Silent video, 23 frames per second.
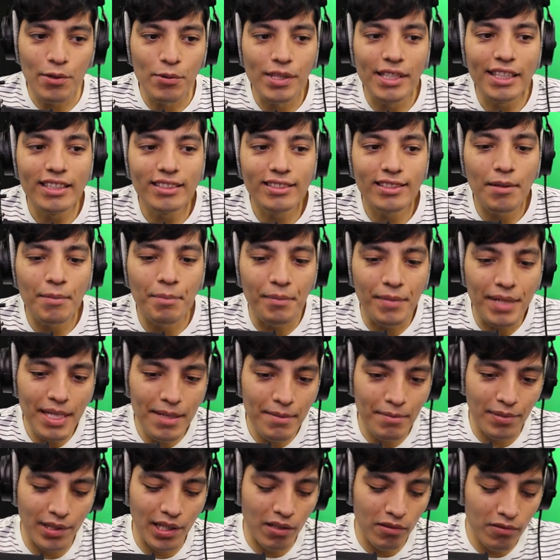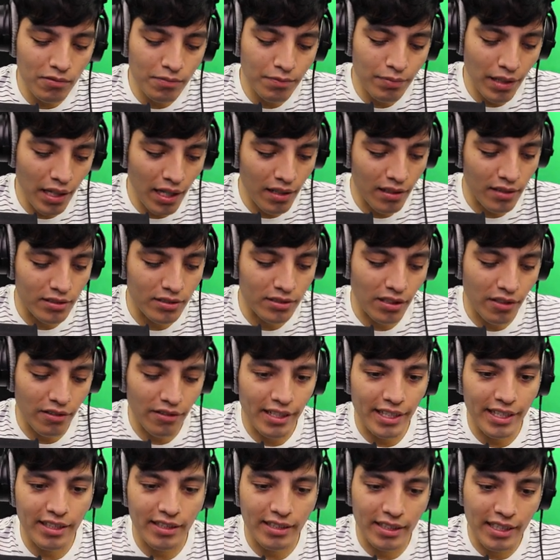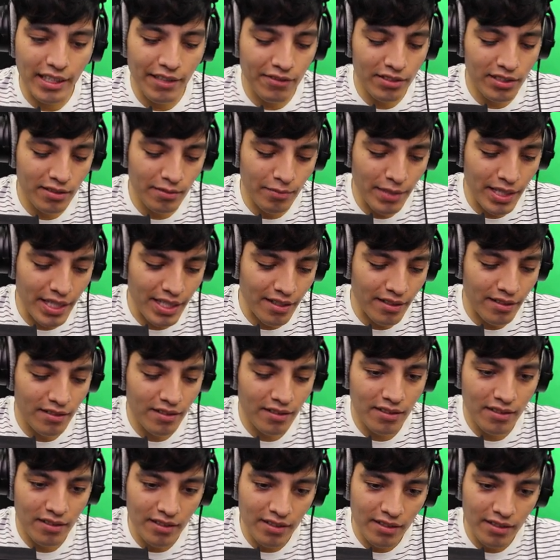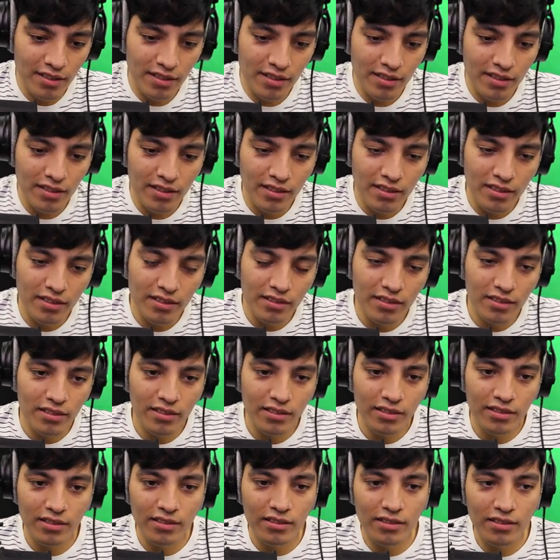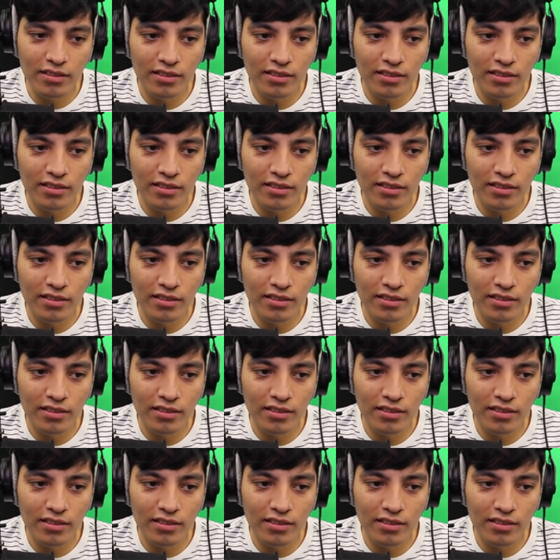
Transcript: Hey, we need some meat, bro. Paul's all right. Uh, give us some meat. That's right.